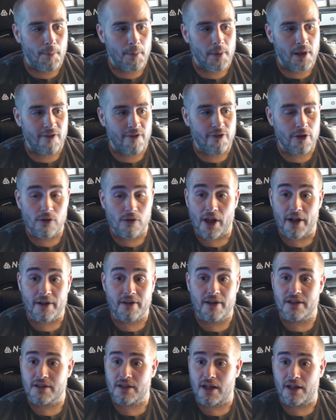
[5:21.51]
If you like
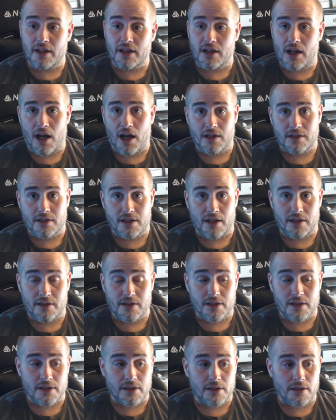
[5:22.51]
this kind of
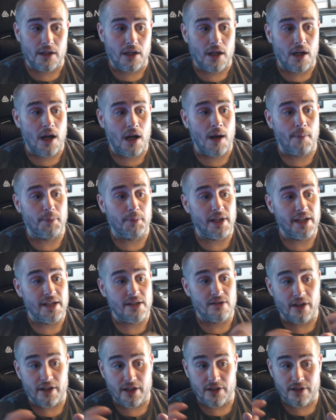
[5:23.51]
content, please
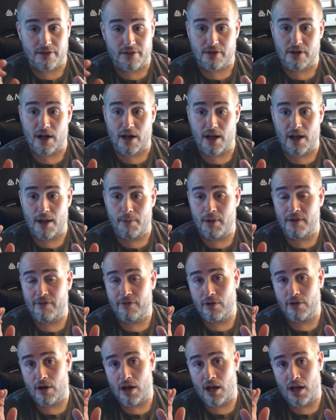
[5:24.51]
like and subscribe. If
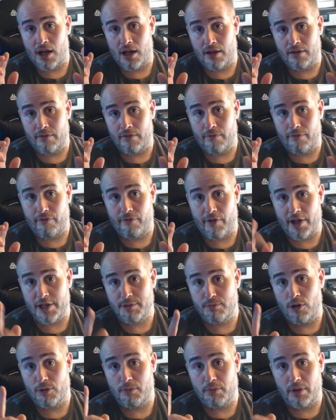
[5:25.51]
you're on
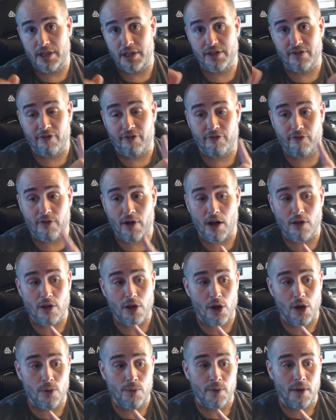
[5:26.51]
Facebook, please
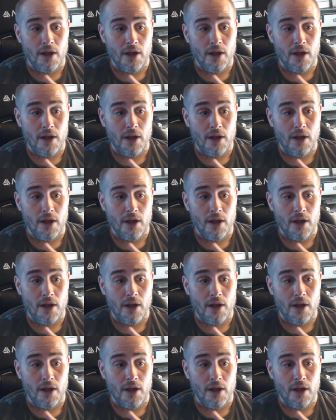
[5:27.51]
follow.